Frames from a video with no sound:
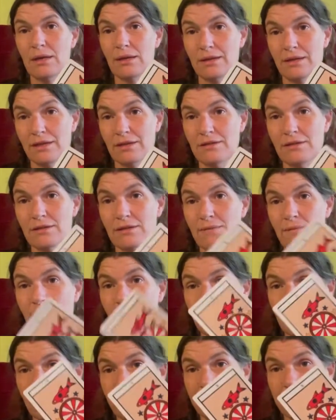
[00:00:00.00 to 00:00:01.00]
this is a
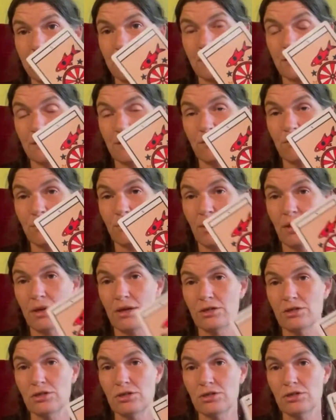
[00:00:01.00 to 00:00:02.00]
very serious
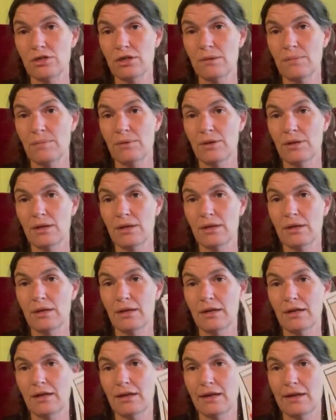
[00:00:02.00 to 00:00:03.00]
relationship,
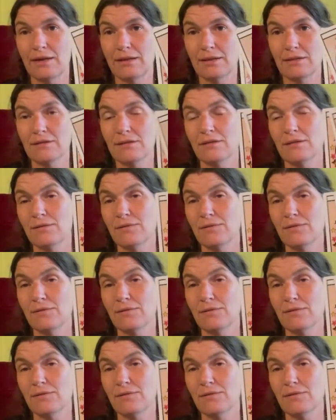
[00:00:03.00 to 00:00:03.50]
and this is a